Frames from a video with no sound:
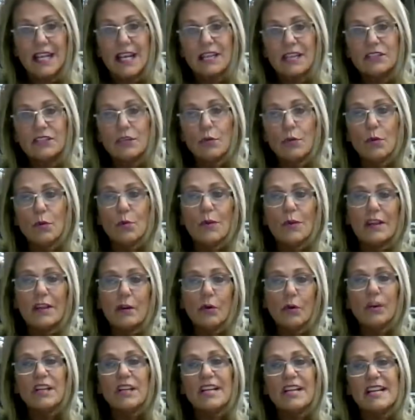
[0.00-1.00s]
So when we
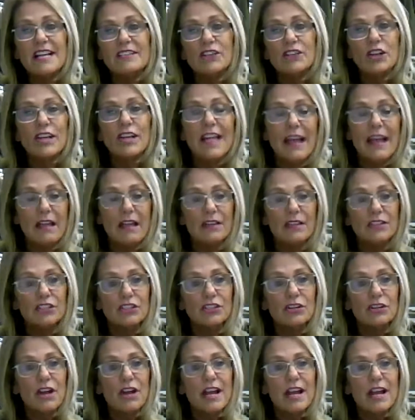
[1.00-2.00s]
organize our
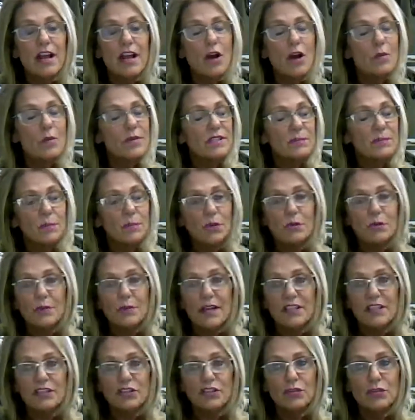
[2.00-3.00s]
calendar, I always put
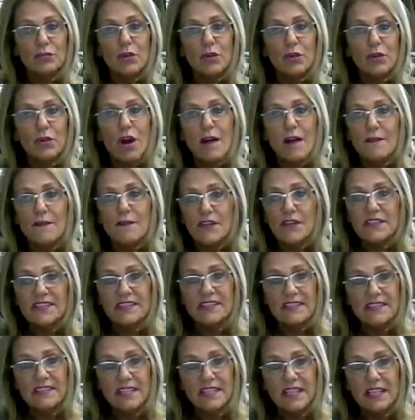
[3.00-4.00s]
my two
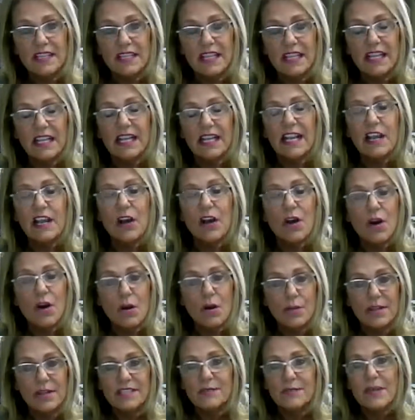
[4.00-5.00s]
conferences in, and I
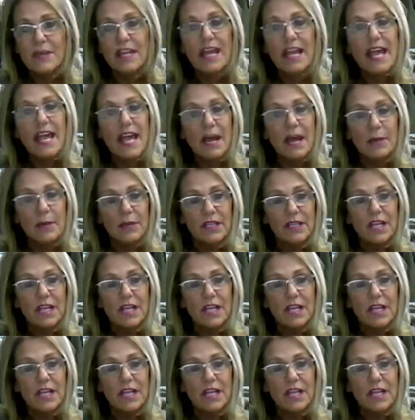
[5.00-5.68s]
always make a habit